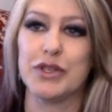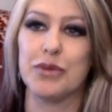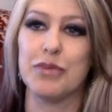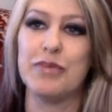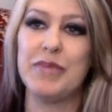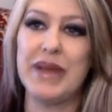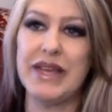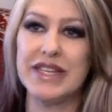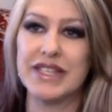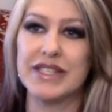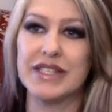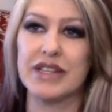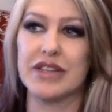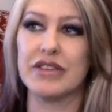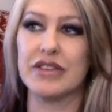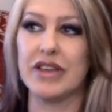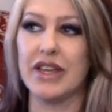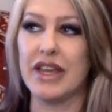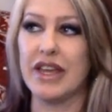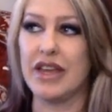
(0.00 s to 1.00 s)

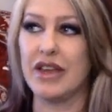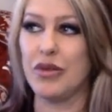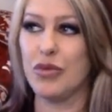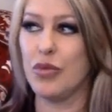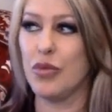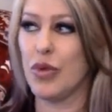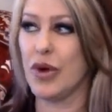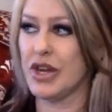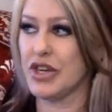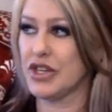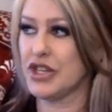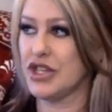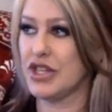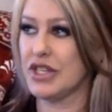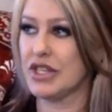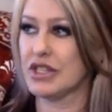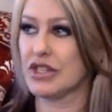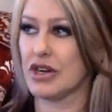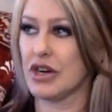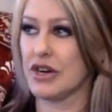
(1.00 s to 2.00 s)
basically what she
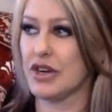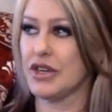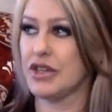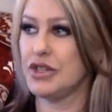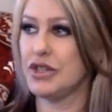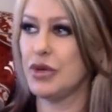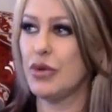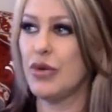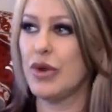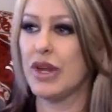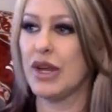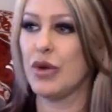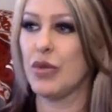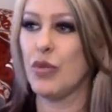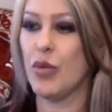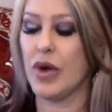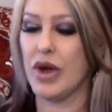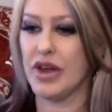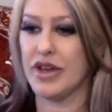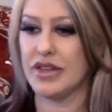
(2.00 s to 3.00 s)
started
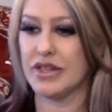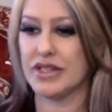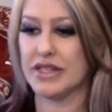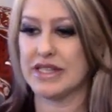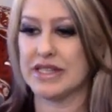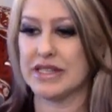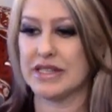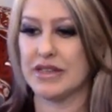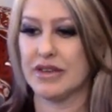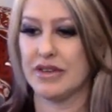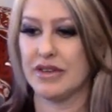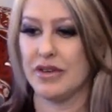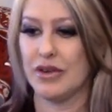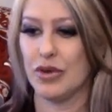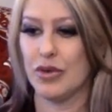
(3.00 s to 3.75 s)
doing was